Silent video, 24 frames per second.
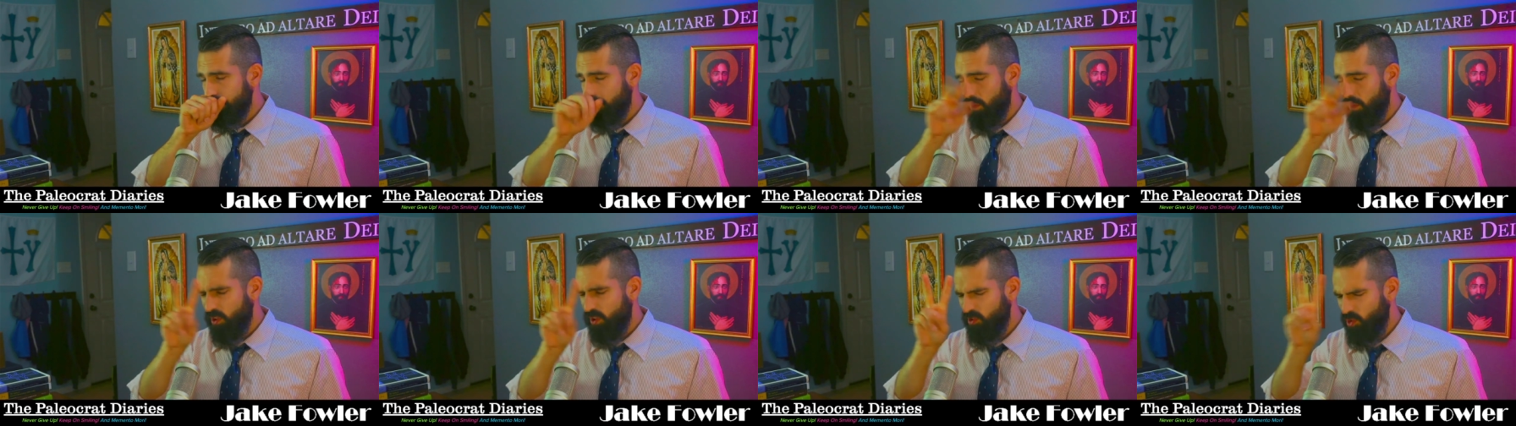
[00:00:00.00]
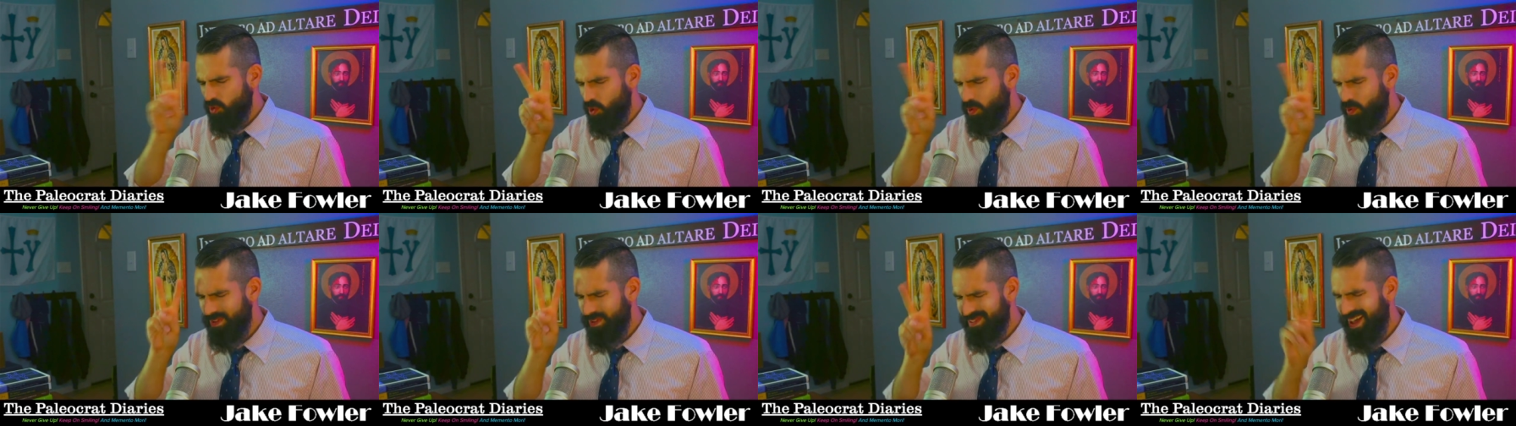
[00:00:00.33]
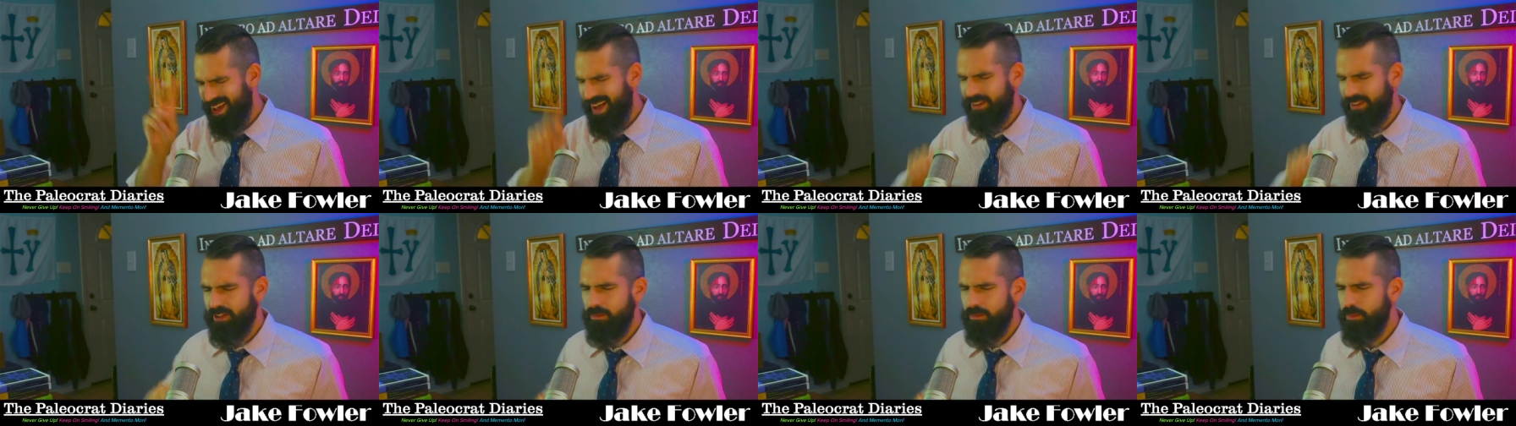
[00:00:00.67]
Two
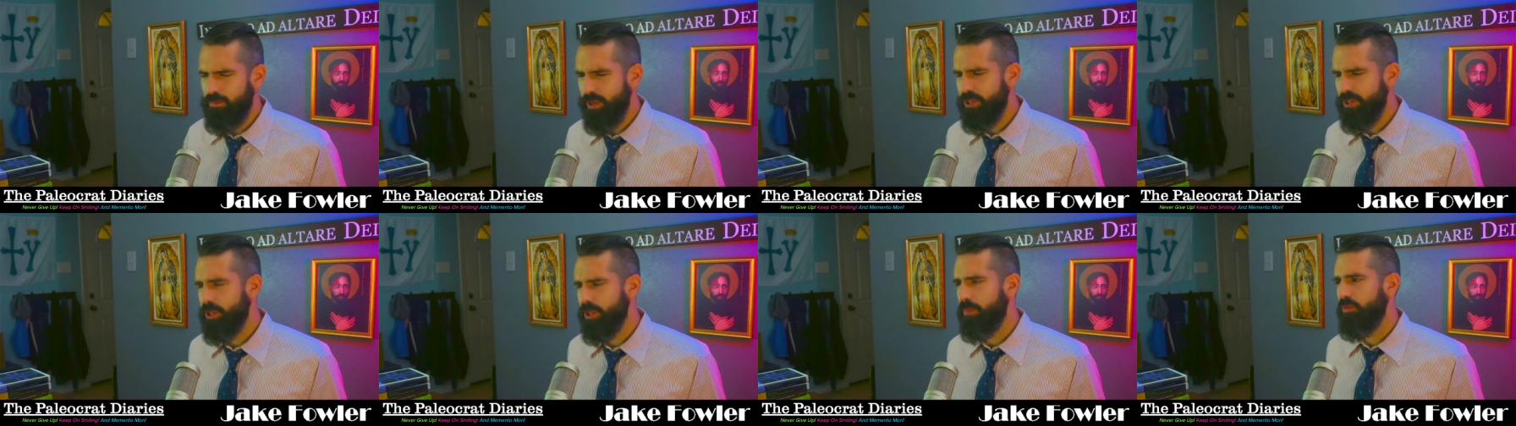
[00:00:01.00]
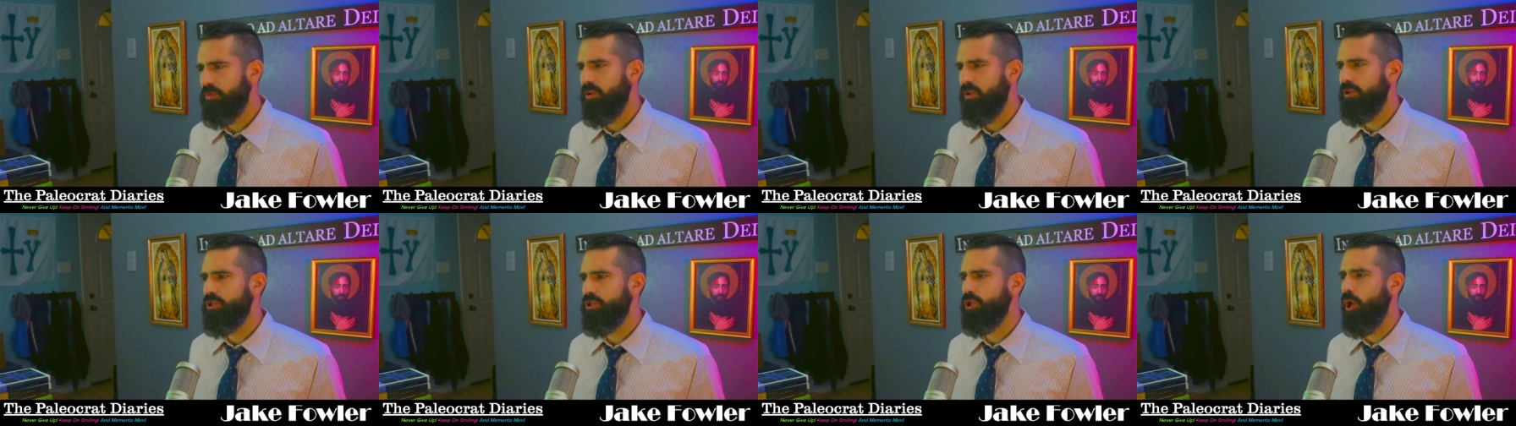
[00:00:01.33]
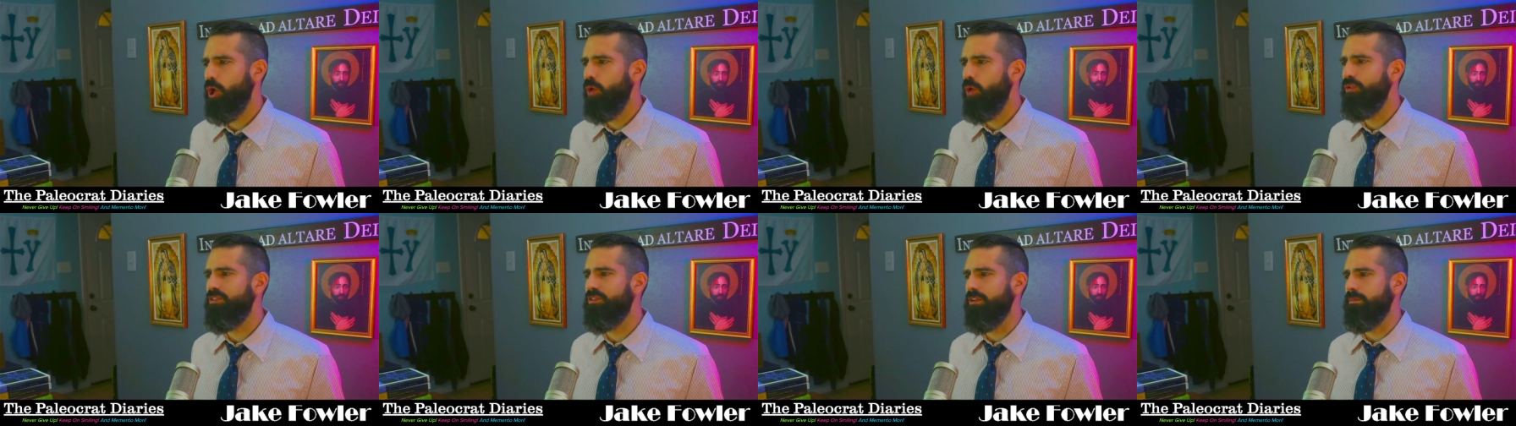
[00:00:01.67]
Italian bishops are
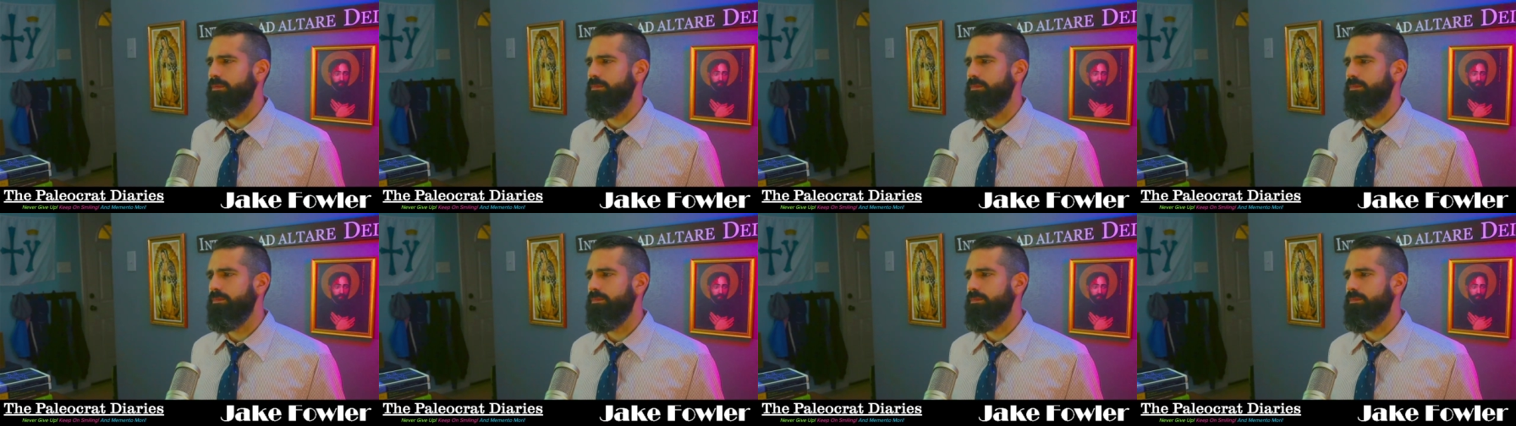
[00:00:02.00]
chosen.